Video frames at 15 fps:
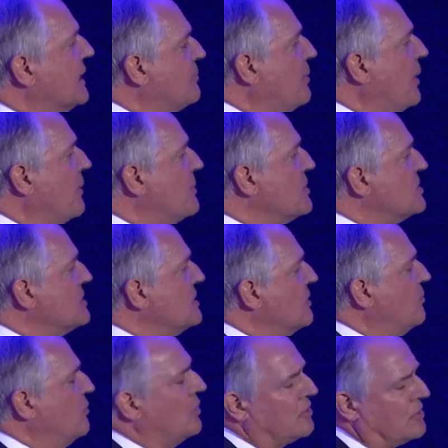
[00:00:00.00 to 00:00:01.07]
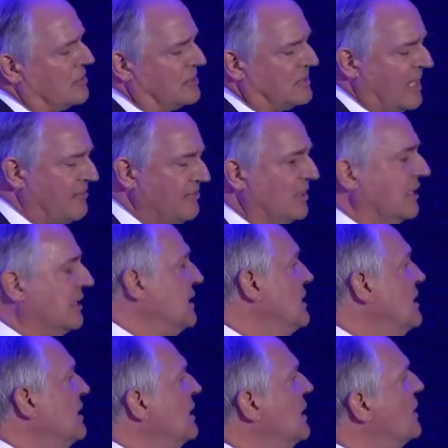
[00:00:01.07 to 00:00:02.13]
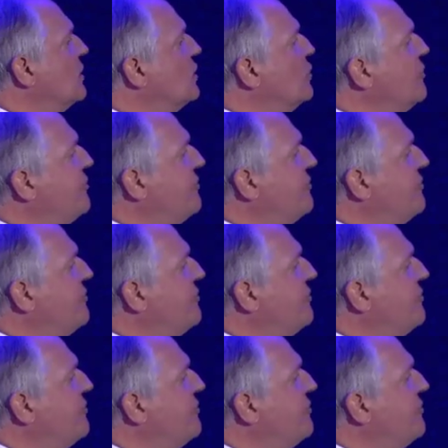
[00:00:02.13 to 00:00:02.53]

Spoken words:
that purpose will definitely do